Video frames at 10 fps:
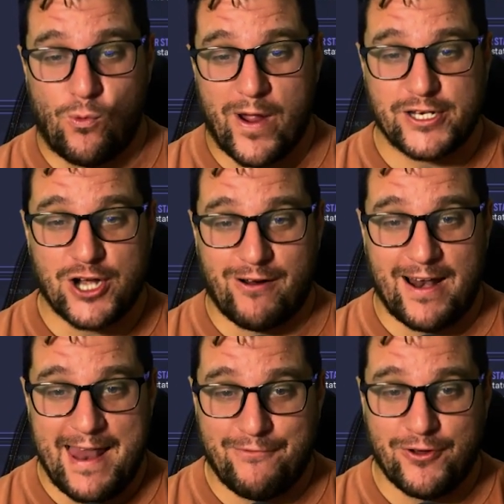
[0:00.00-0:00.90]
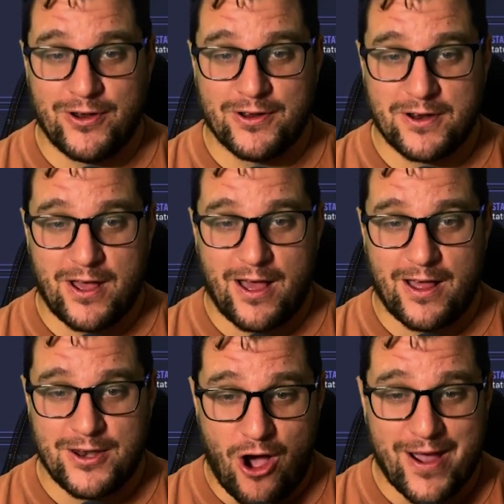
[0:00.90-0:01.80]
which are
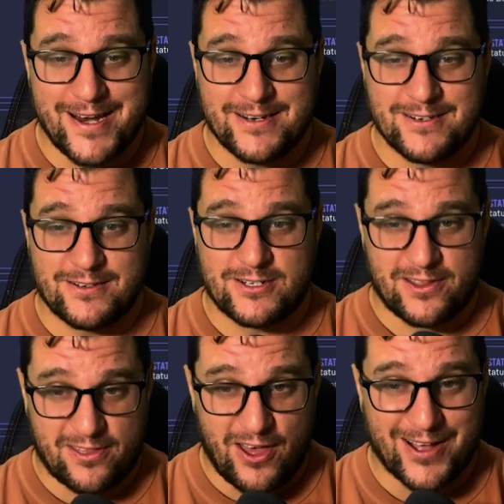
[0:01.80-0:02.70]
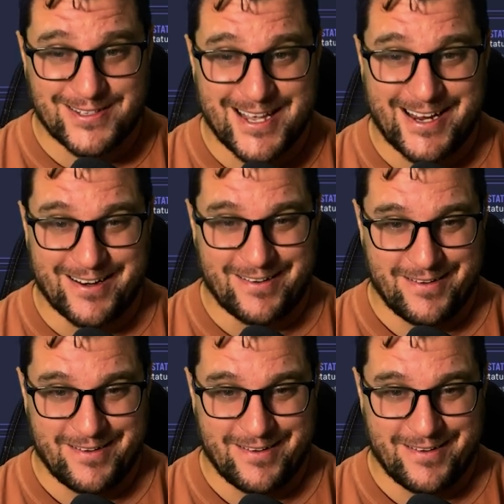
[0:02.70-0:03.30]
9 to 13,